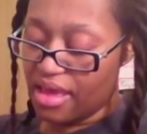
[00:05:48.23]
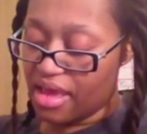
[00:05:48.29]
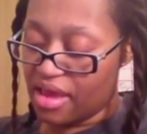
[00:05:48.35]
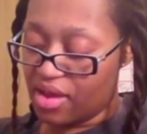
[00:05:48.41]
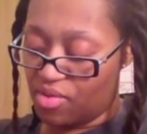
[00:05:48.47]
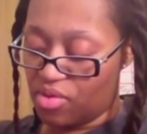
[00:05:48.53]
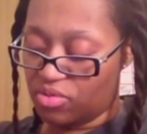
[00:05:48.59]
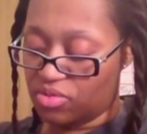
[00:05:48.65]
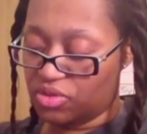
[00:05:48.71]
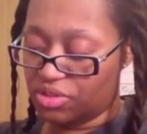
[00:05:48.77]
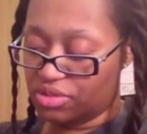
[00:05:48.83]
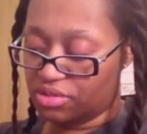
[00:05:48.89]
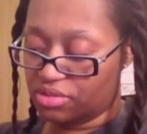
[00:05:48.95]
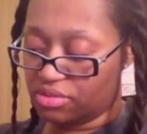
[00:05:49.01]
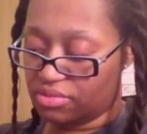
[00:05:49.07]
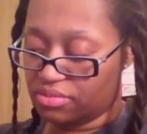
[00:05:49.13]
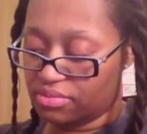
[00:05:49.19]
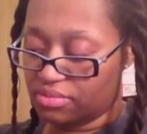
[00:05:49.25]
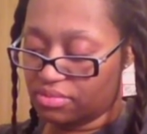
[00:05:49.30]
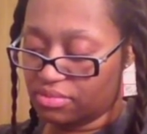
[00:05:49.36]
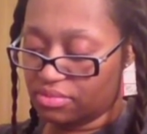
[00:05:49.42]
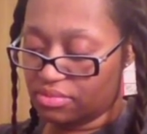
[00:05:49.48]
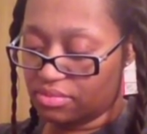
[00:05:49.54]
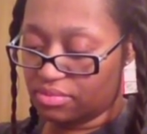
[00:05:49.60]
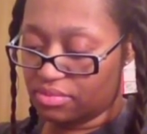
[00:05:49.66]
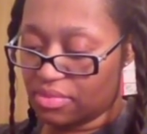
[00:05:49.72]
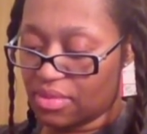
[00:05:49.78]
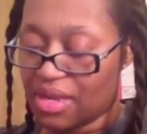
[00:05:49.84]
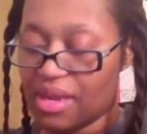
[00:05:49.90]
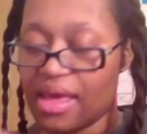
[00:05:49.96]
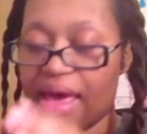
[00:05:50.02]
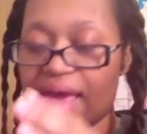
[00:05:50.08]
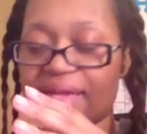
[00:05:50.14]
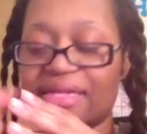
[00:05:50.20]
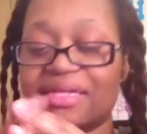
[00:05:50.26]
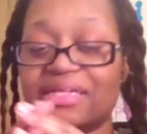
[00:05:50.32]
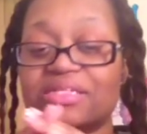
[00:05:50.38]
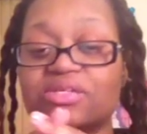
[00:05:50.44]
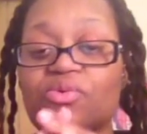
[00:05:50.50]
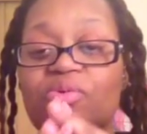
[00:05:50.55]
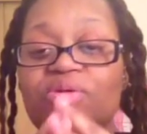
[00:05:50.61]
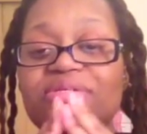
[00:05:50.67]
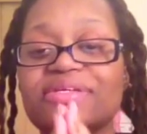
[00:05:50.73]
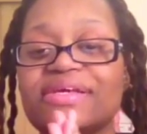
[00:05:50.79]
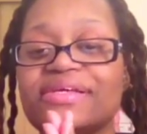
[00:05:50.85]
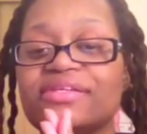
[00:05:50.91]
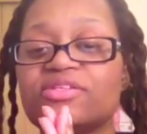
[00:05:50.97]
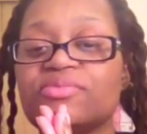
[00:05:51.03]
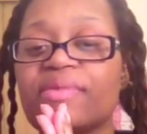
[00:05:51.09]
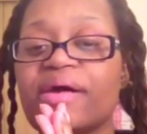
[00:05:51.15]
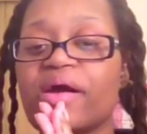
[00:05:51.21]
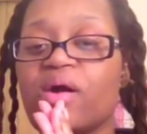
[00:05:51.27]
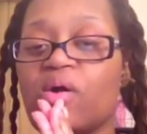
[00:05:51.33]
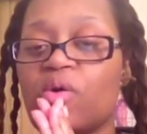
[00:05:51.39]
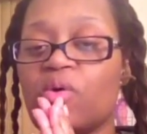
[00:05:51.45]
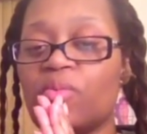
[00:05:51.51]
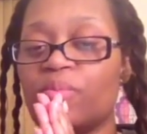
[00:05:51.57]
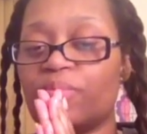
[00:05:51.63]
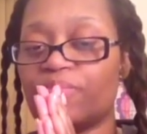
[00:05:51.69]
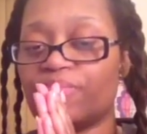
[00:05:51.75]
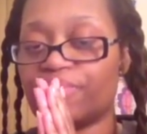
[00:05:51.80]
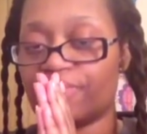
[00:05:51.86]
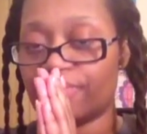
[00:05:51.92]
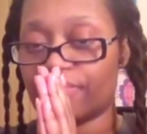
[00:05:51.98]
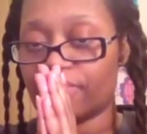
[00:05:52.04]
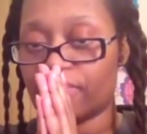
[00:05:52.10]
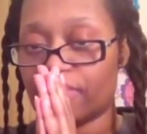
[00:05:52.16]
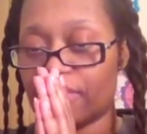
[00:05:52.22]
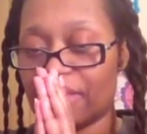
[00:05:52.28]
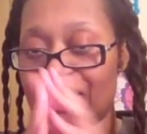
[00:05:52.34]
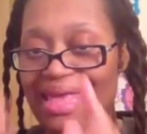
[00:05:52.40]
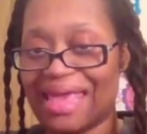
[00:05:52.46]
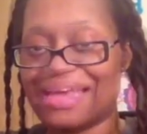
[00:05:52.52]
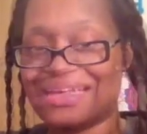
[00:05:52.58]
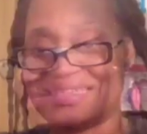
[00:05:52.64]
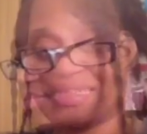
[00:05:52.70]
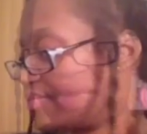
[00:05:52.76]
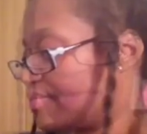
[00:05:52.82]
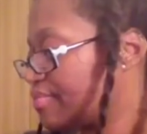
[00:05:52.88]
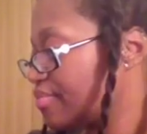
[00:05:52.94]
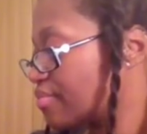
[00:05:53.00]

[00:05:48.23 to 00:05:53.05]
and roaches. I need someone to get to my home ASAP.